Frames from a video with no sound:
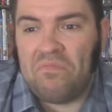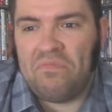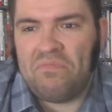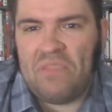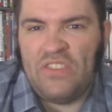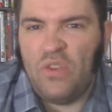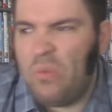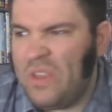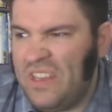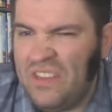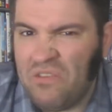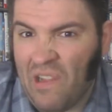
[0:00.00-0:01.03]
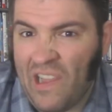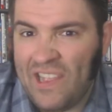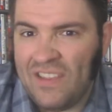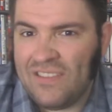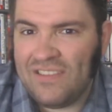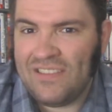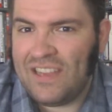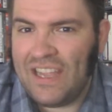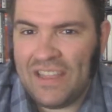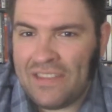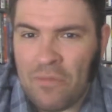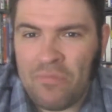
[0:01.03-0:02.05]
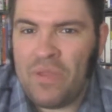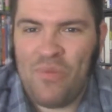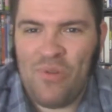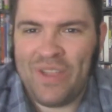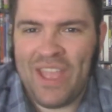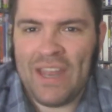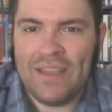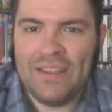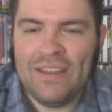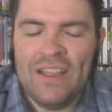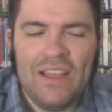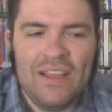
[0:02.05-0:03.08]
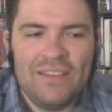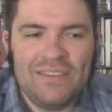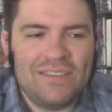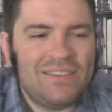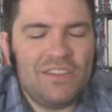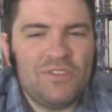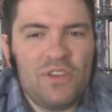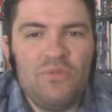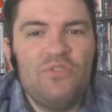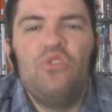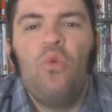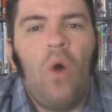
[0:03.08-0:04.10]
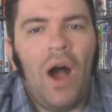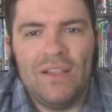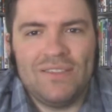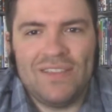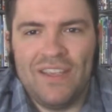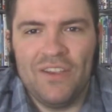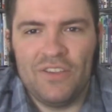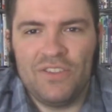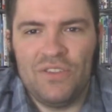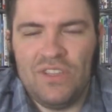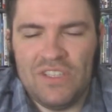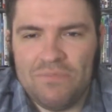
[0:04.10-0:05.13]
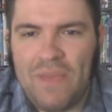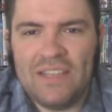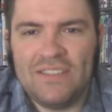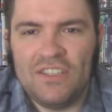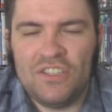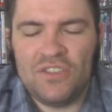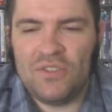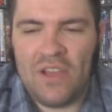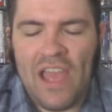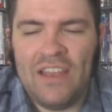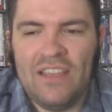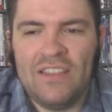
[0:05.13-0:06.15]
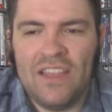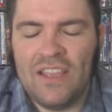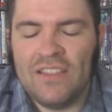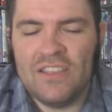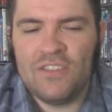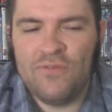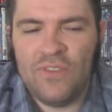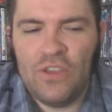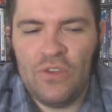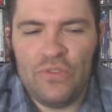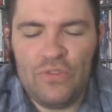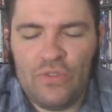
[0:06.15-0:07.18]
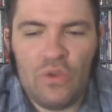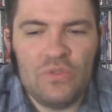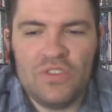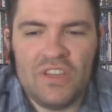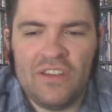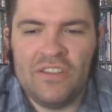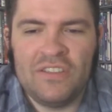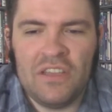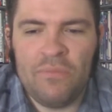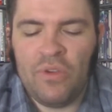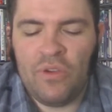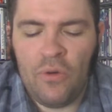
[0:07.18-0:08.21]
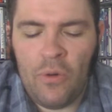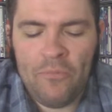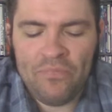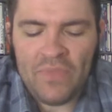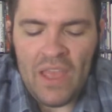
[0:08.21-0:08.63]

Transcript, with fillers: That's all we need, right? and then people will get it. There's no nuance here to these messages or anything, and this feels so stereotypical.